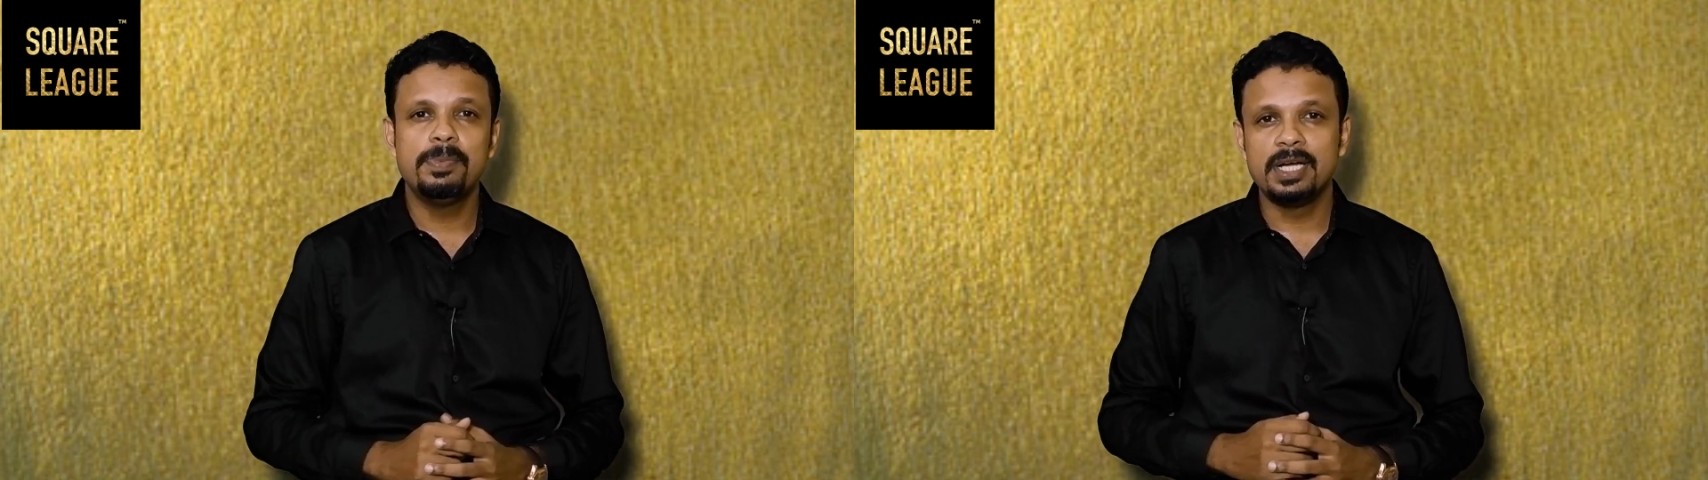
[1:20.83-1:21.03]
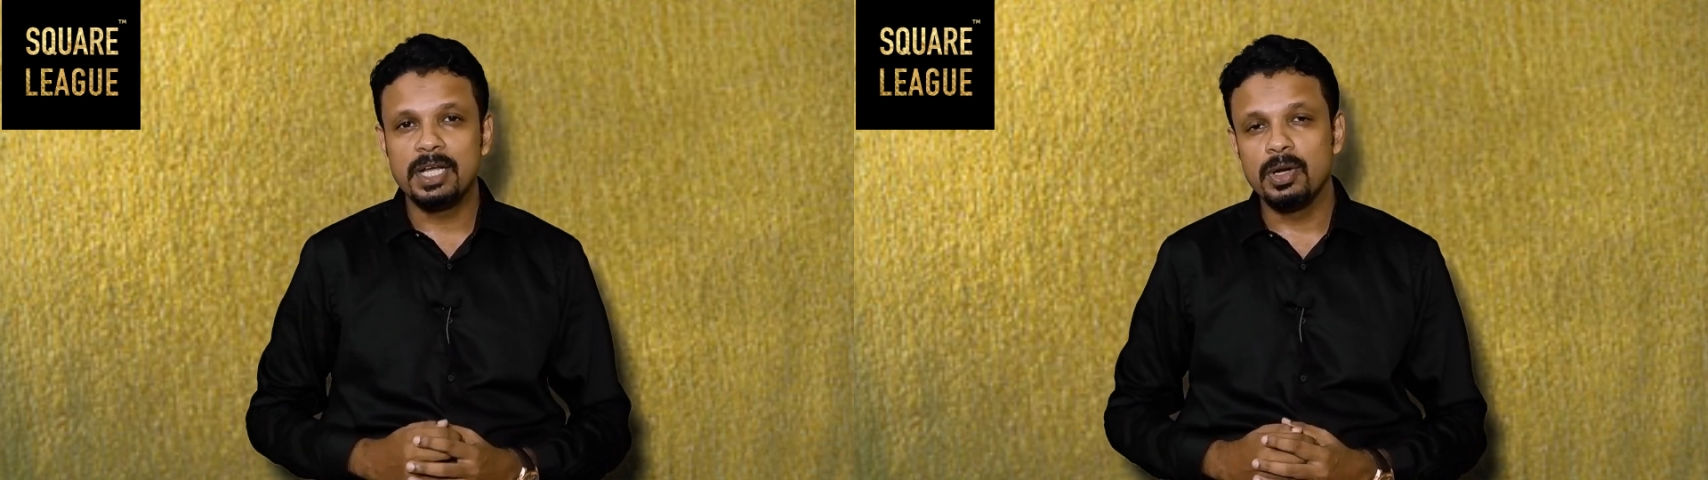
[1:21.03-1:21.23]

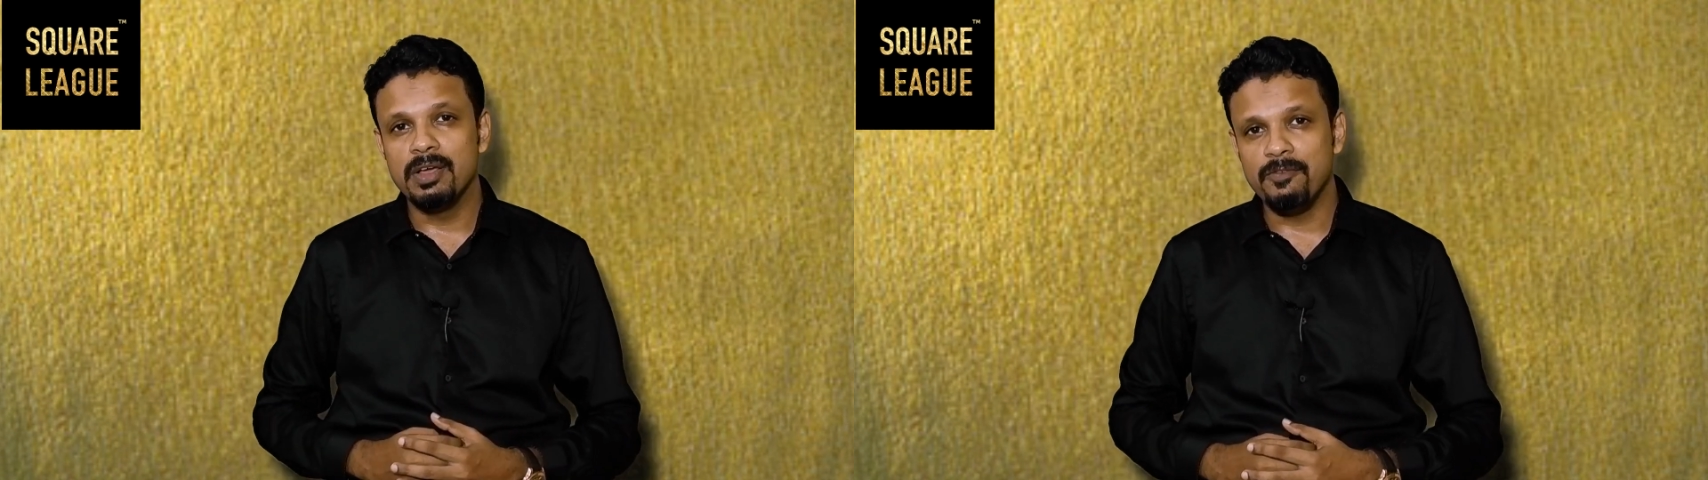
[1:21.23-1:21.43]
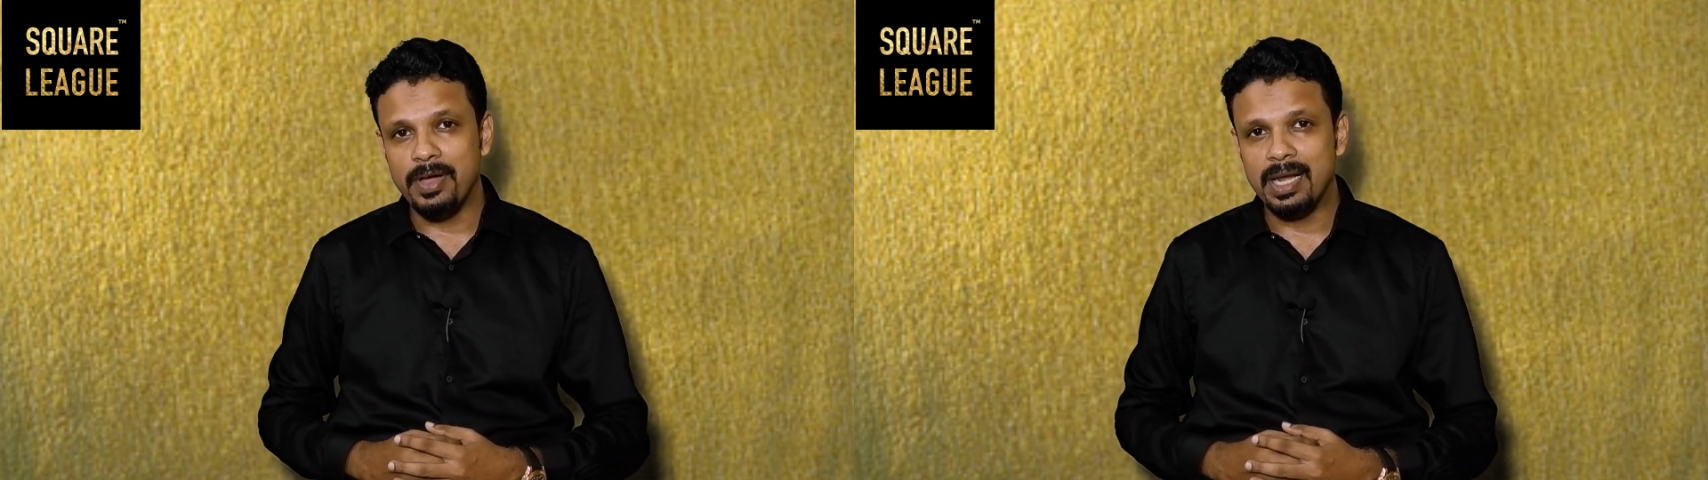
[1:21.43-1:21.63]

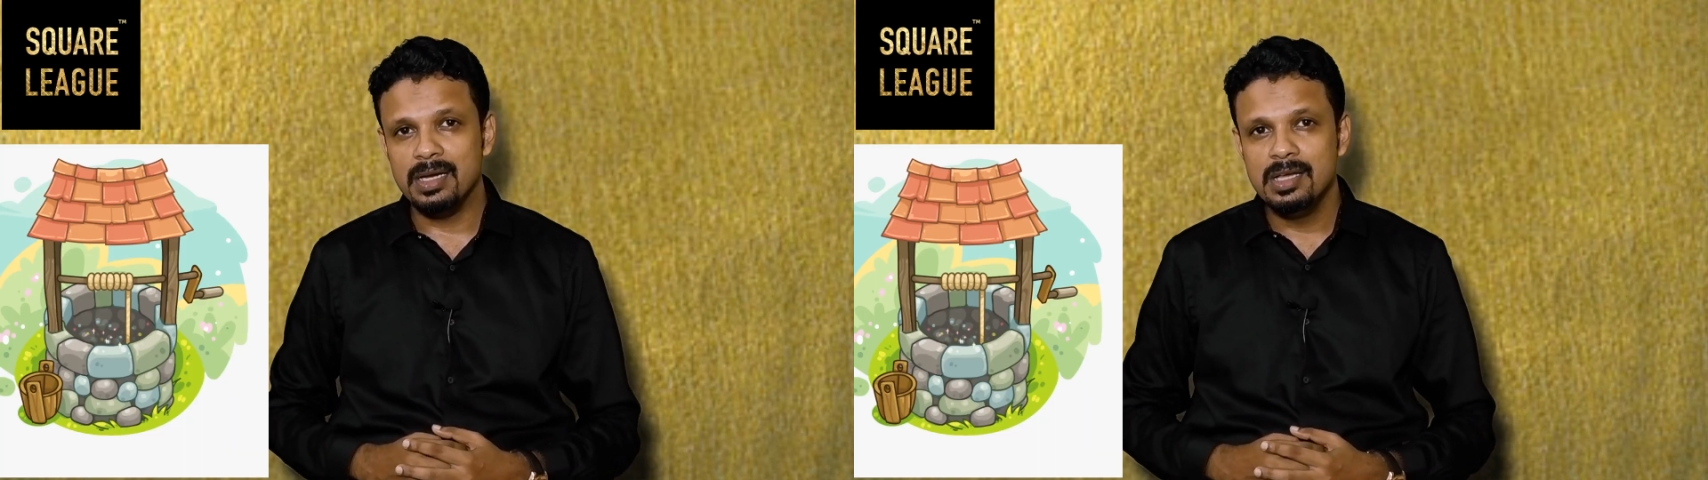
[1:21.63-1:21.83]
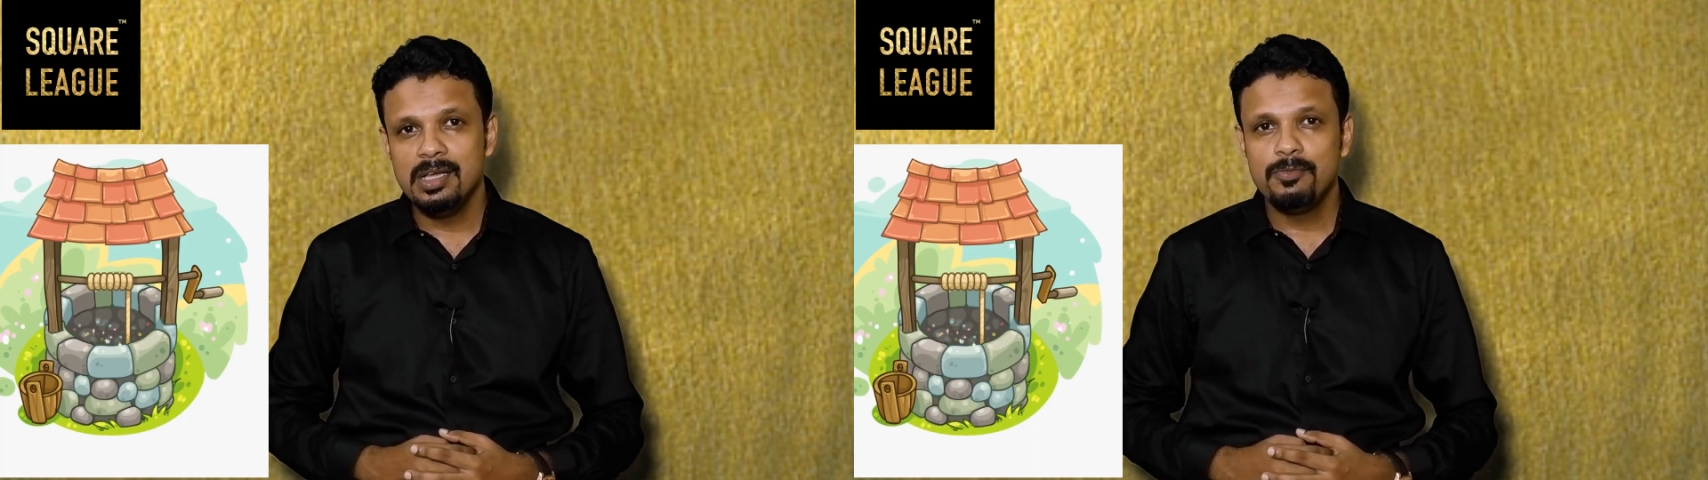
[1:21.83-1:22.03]
particular well
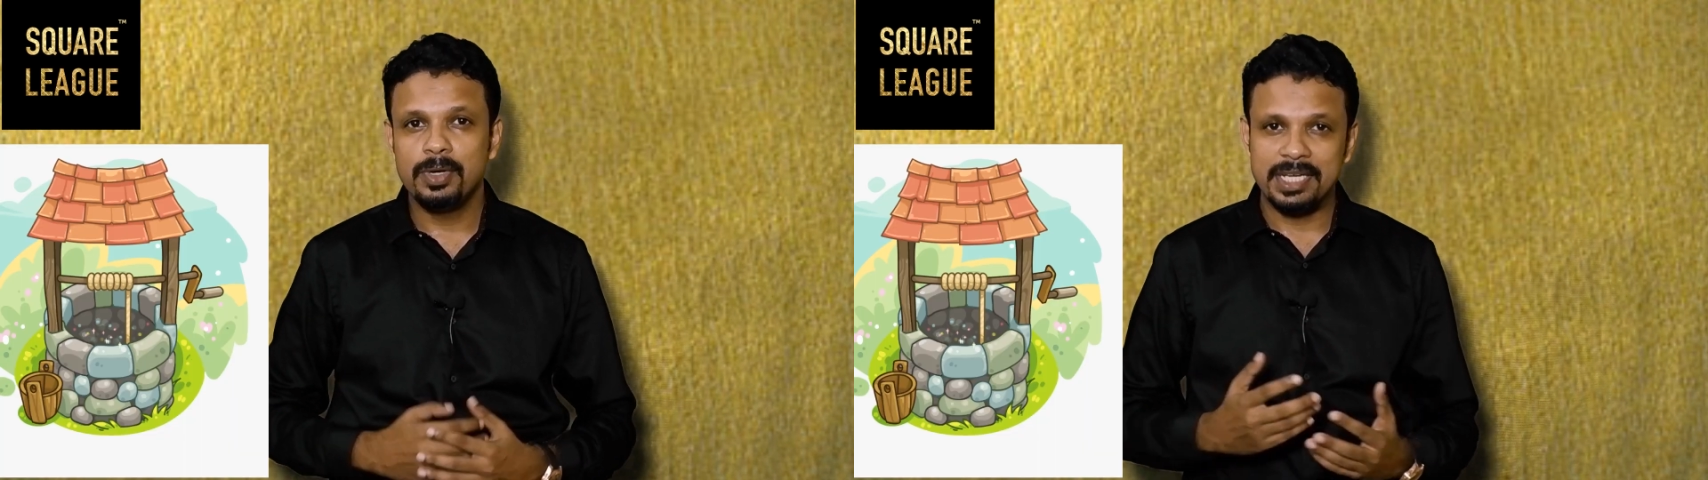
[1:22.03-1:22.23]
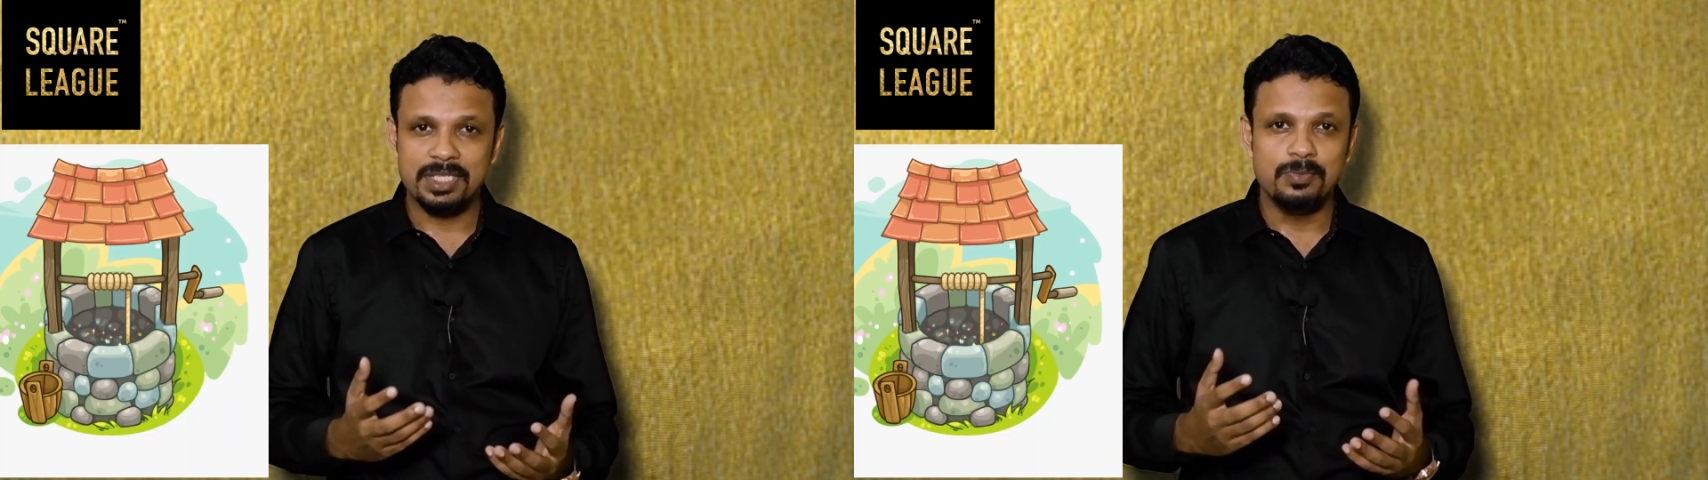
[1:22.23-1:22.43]
for
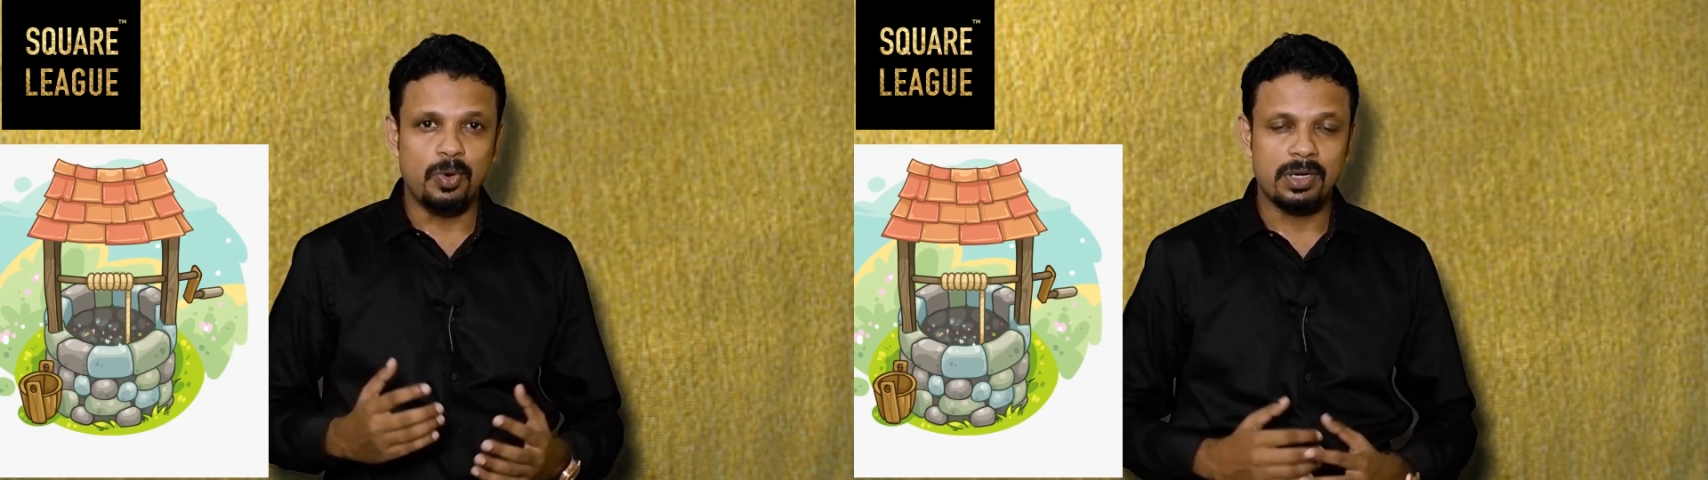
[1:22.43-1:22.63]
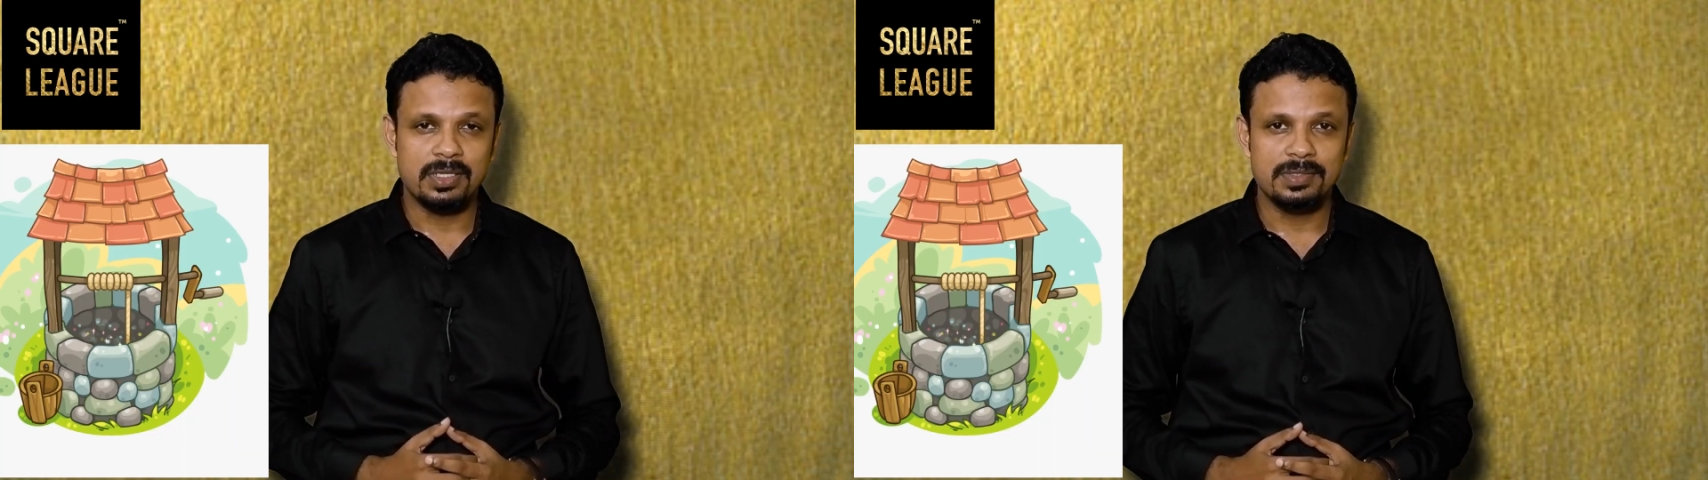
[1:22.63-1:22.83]
getting
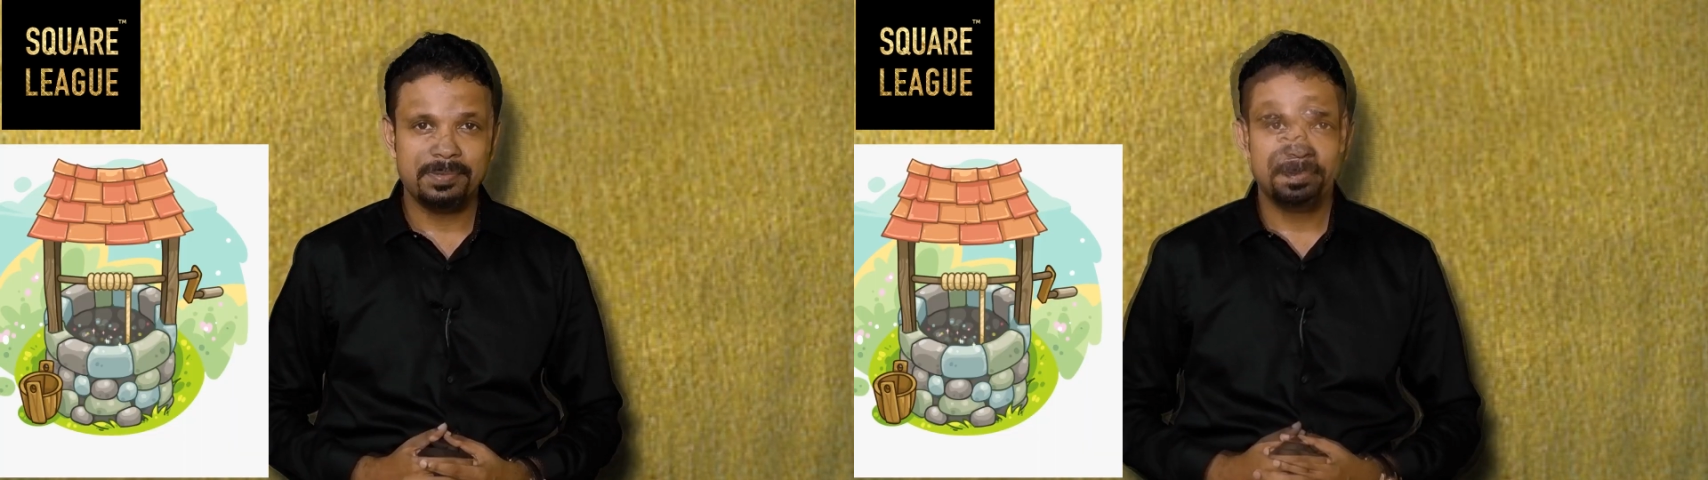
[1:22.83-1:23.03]
water.